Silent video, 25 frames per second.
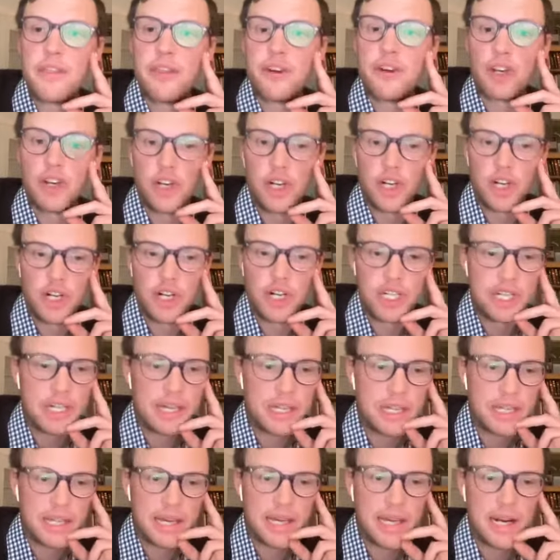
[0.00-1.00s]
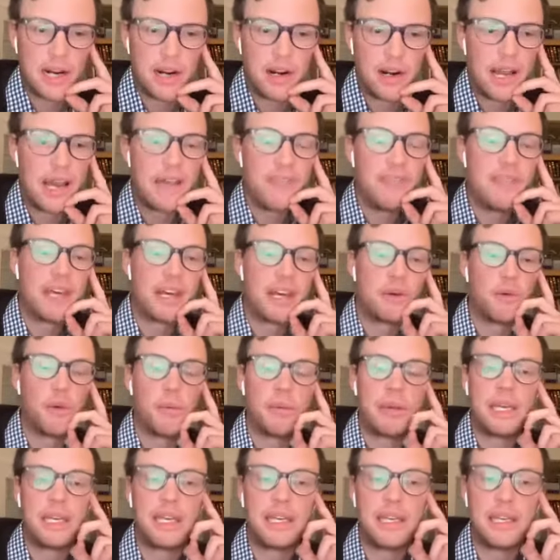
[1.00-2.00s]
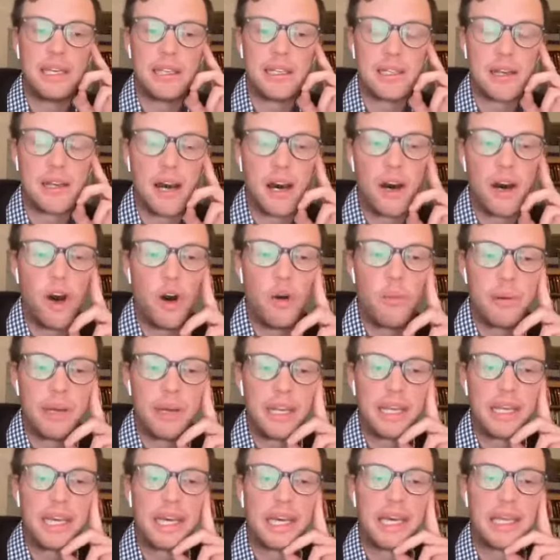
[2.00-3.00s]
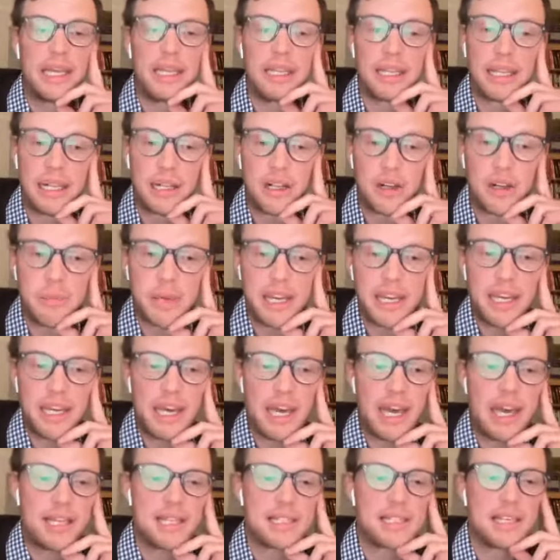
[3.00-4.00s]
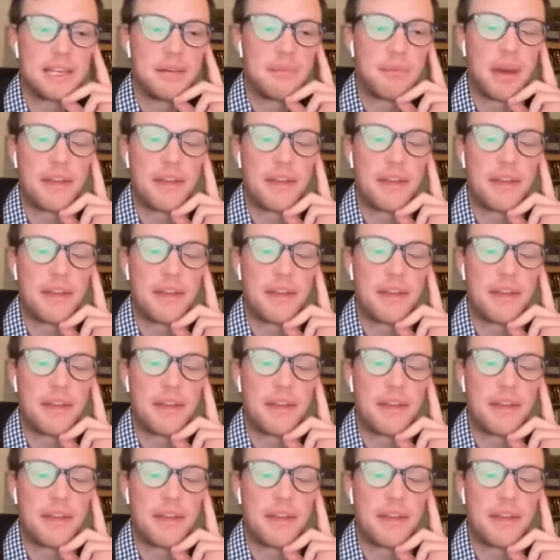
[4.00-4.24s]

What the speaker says: 3rd there. And then it will be opening in Laramie at St.